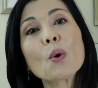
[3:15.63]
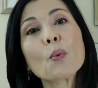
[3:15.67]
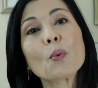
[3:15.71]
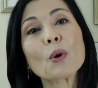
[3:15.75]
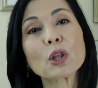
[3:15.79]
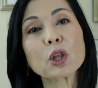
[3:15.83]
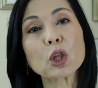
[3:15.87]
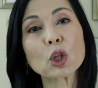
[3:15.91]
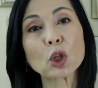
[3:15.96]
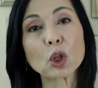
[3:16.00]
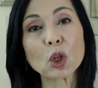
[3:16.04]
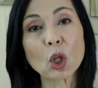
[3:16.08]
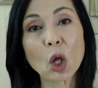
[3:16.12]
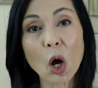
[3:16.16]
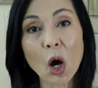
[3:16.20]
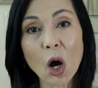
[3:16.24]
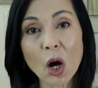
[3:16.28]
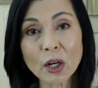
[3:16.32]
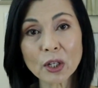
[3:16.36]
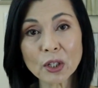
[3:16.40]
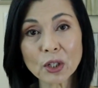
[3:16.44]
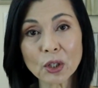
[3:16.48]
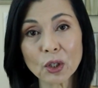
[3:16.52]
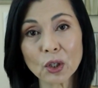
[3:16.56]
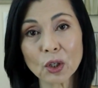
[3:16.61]
with
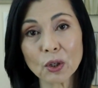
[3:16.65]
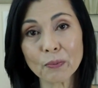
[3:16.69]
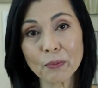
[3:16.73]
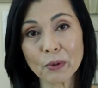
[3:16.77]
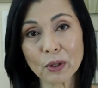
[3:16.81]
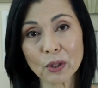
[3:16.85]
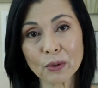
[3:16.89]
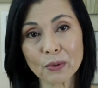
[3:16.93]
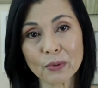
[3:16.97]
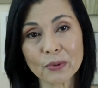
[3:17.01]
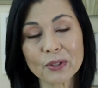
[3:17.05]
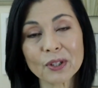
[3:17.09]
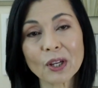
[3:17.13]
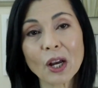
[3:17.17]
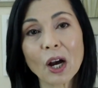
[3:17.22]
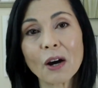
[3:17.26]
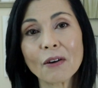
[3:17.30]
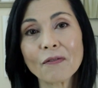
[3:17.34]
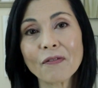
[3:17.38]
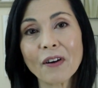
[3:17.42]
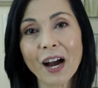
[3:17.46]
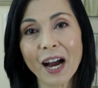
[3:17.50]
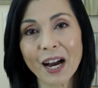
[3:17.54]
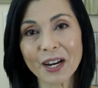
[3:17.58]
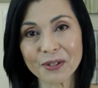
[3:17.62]
long-term use
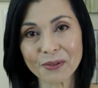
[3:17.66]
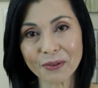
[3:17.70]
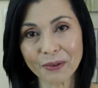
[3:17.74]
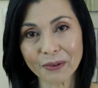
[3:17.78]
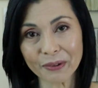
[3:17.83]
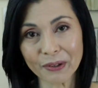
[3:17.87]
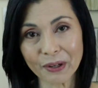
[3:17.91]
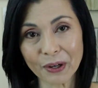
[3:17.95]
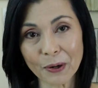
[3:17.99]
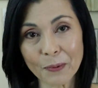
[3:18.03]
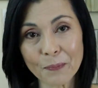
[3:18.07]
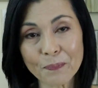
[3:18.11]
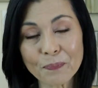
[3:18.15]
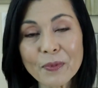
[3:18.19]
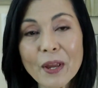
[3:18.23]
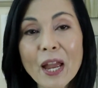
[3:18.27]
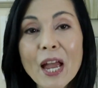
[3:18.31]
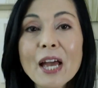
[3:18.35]
of hydroquinone.